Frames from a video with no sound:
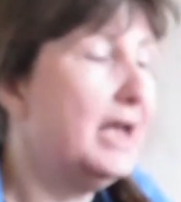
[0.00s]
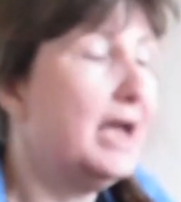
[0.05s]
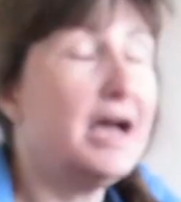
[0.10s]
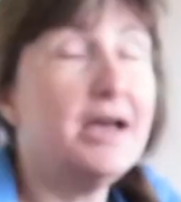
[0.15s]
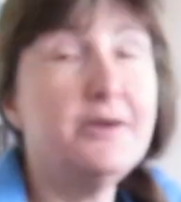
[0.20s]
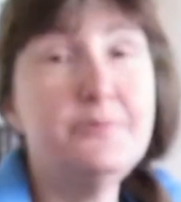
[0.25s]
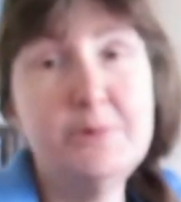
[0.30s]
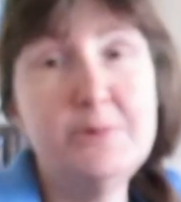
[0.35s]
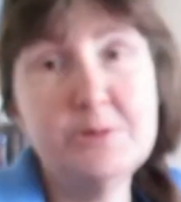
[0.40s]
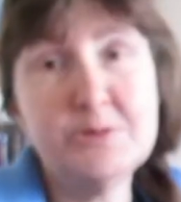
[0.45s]

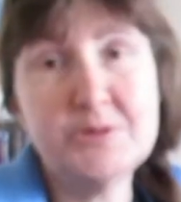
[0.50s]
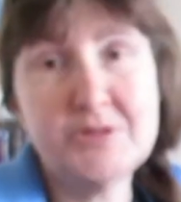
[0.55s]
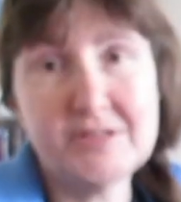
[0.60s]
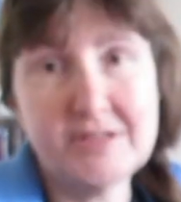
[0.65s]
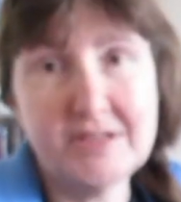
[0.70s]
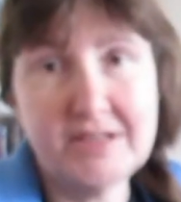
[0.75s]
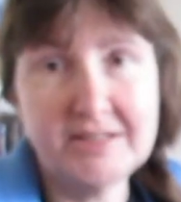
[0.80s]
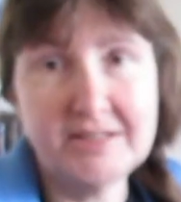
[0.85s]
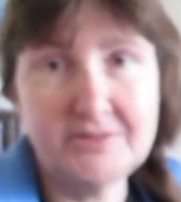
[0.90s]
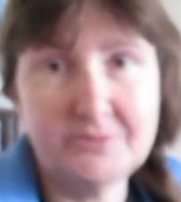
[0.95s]
I will
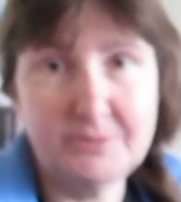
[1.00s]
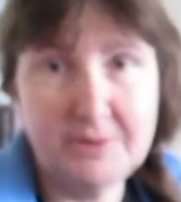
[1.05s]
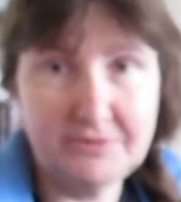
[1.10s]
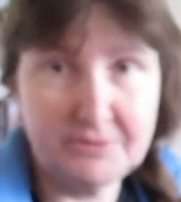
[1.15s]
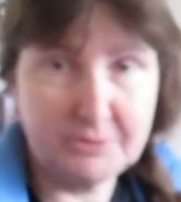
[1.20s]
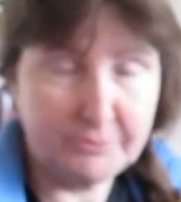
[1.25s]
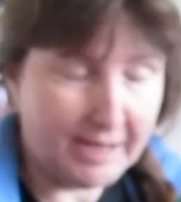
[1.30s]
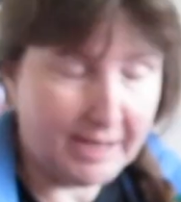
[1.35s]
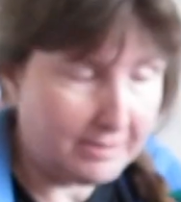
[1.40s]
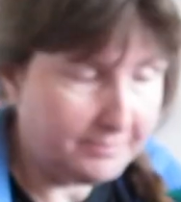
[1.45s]
start
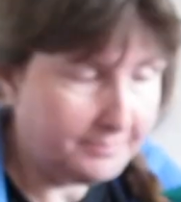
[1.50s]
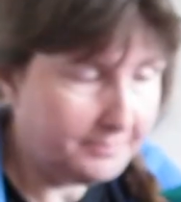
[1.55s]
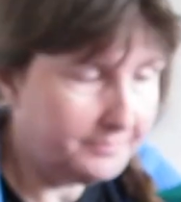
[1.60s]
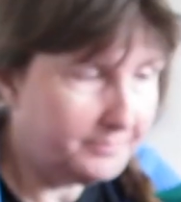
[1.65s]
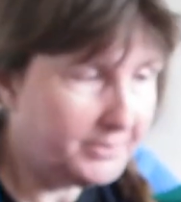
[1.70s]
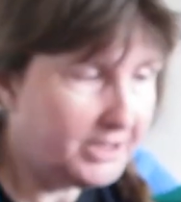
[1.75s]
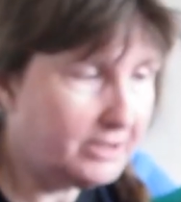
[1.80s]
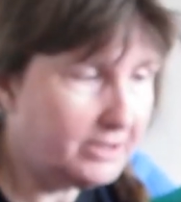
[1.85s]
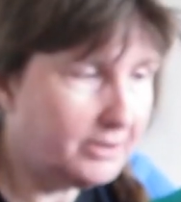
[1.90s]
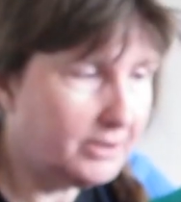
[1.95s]
with the crown,
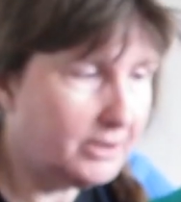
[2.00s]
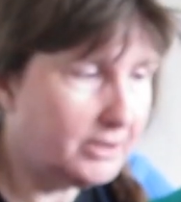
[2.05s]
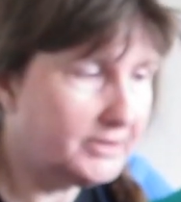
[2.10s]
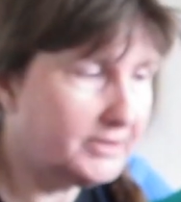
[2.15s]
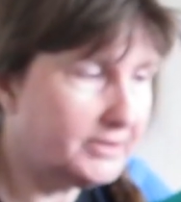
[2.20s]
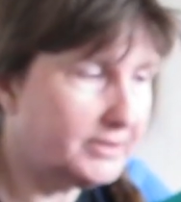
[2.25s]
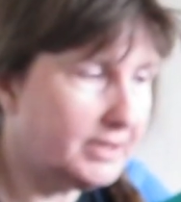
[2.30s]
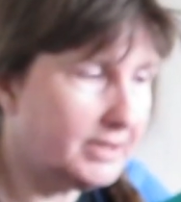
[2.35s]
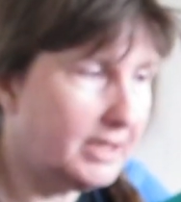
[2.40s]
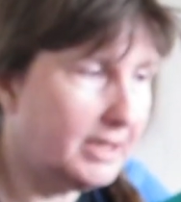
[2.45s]

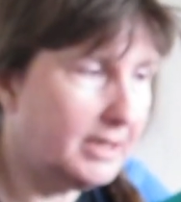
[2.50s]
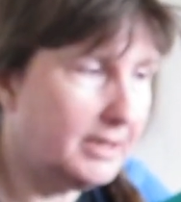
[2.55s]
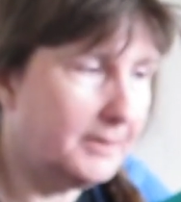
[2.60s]
because